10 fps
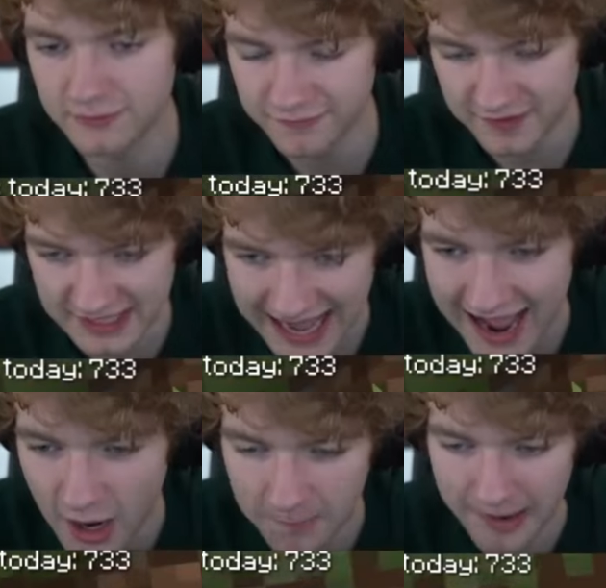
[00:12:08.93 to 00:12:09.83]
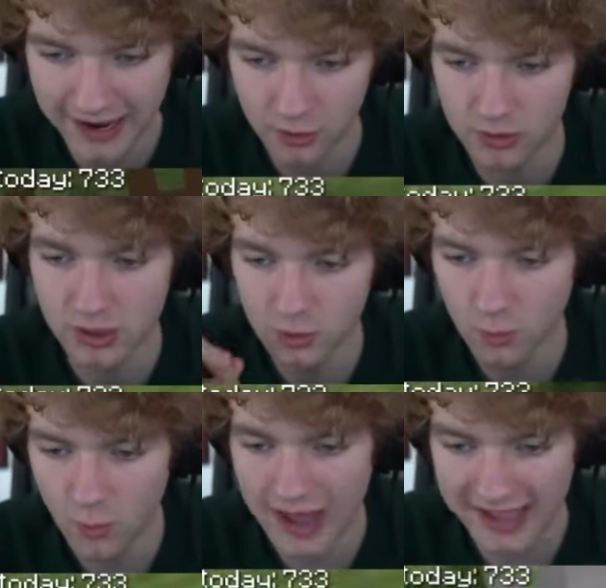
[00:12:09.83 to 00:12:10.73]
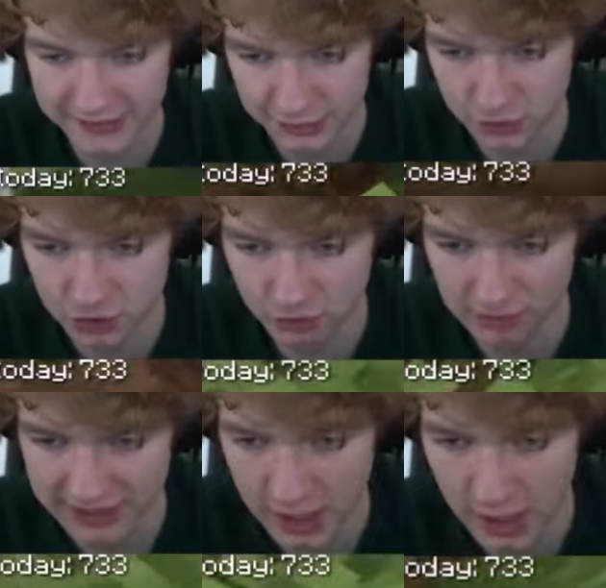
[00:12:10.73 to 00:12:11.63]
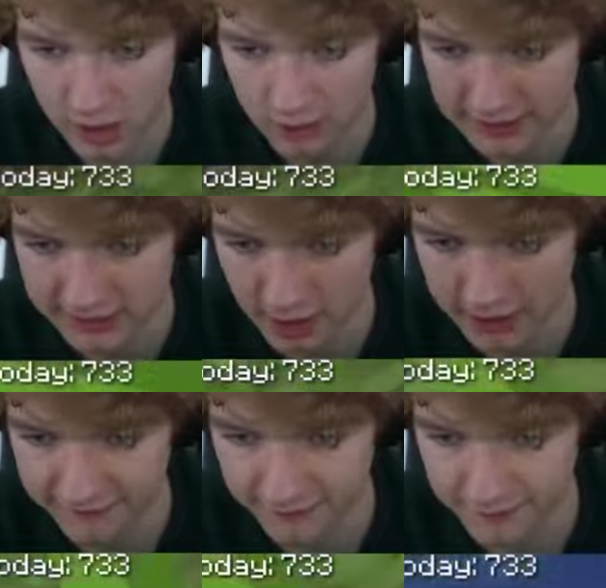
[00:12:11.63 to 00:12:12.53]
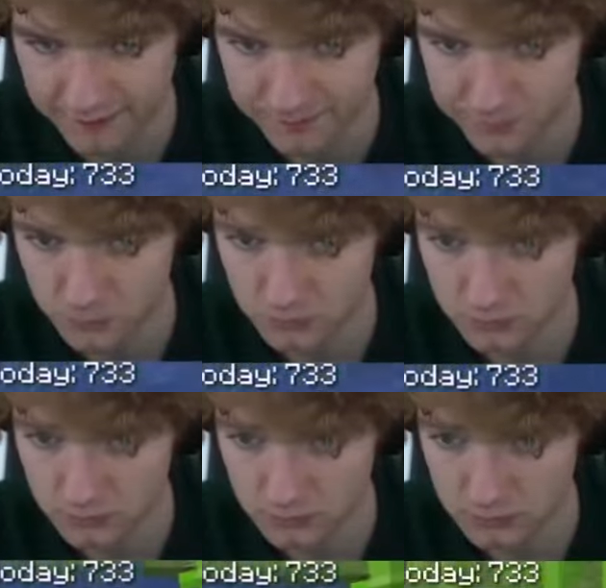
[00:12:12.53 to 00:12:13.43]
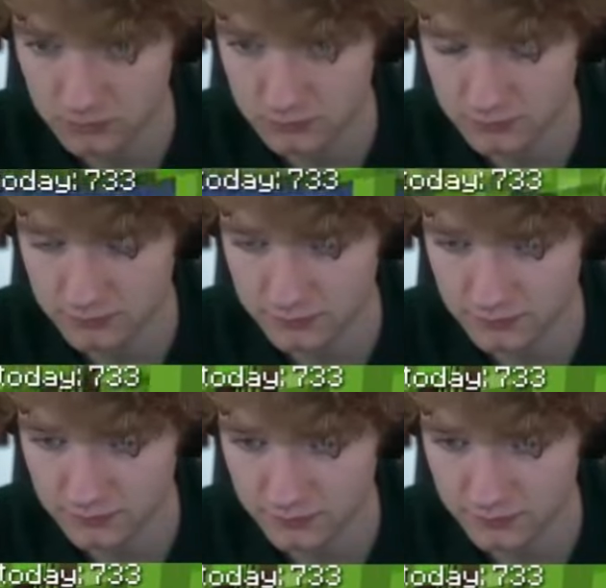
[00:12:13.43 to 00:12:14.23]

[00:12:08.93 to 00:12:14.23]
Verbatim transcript: forget about where you truly are in life. Where am I in life?